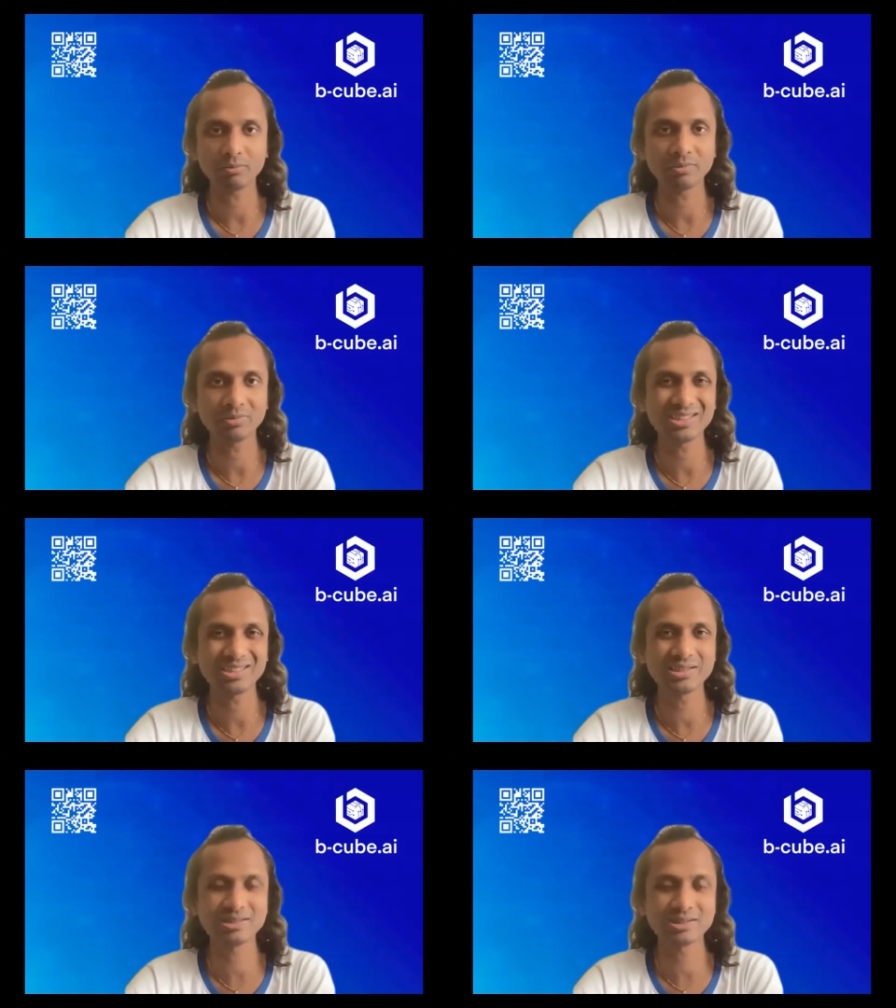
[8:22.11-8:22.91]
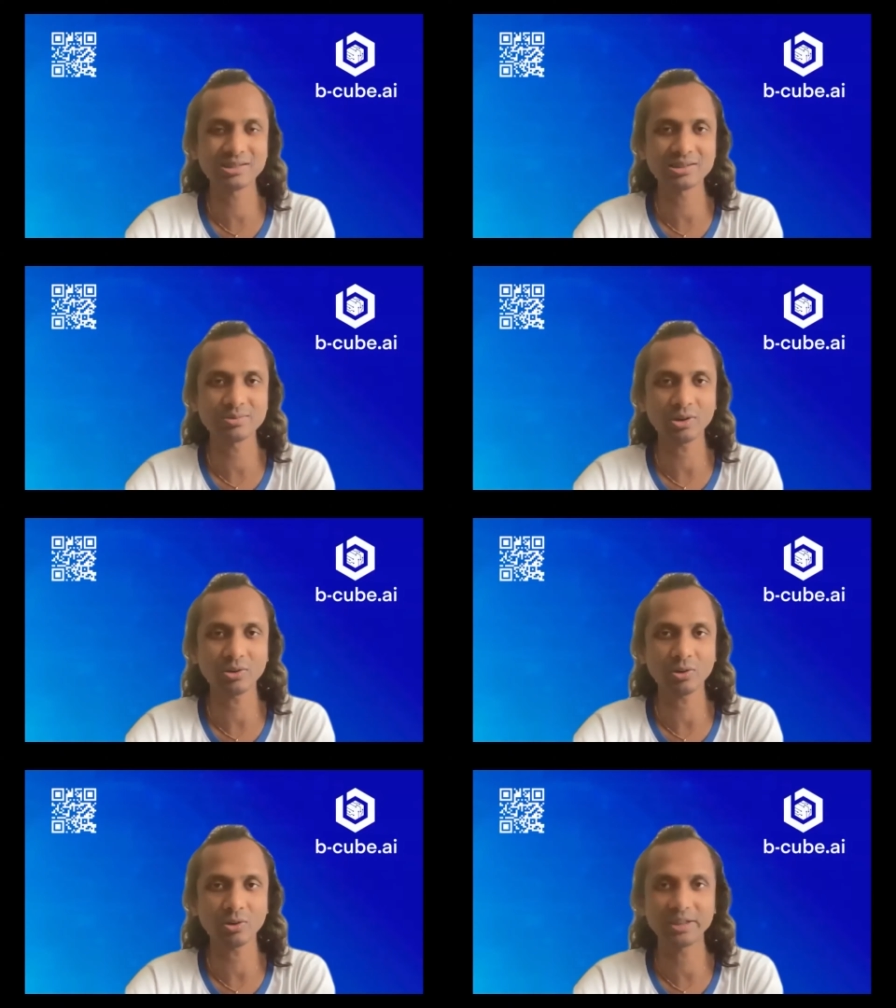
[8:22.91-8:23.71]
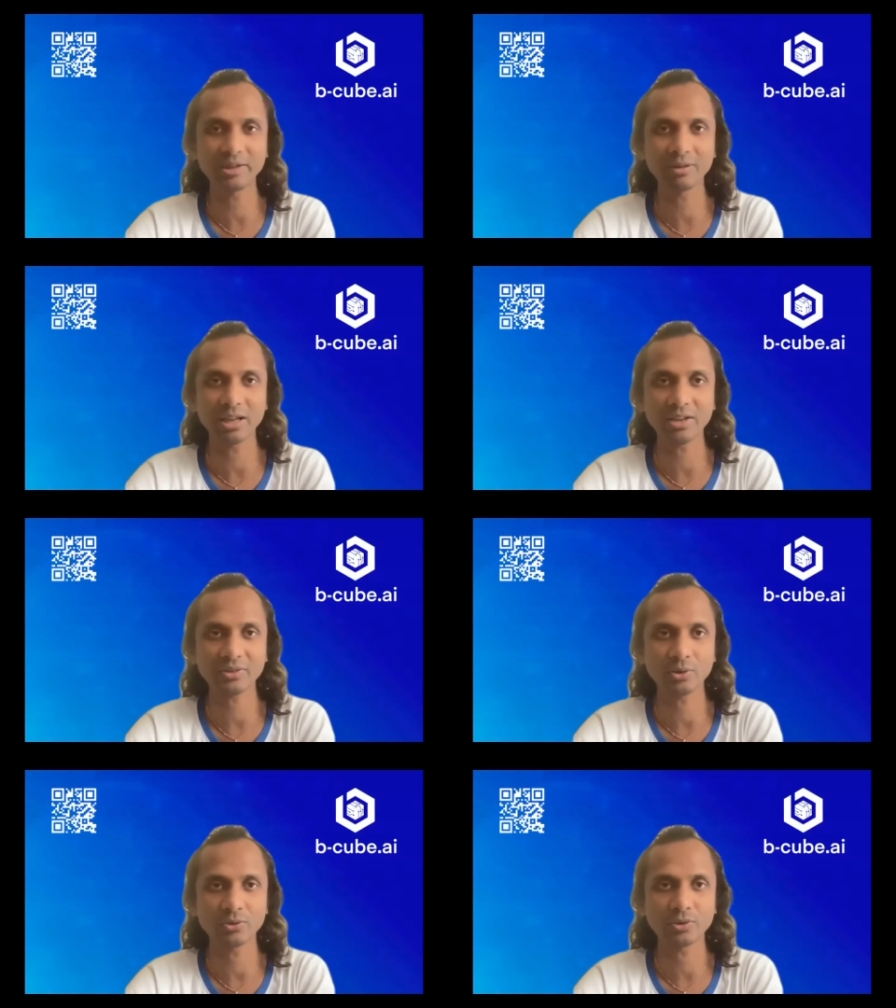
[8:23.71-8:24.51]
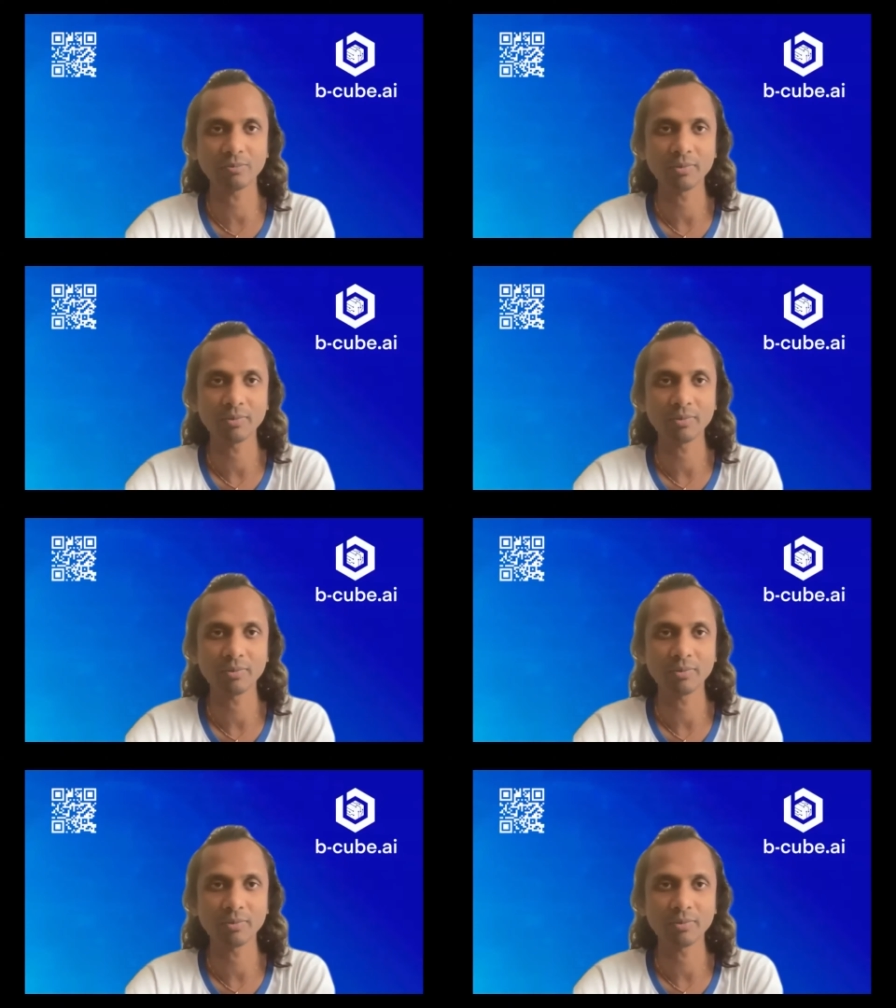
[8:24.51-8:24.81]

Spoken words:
This is what normally they will ask also.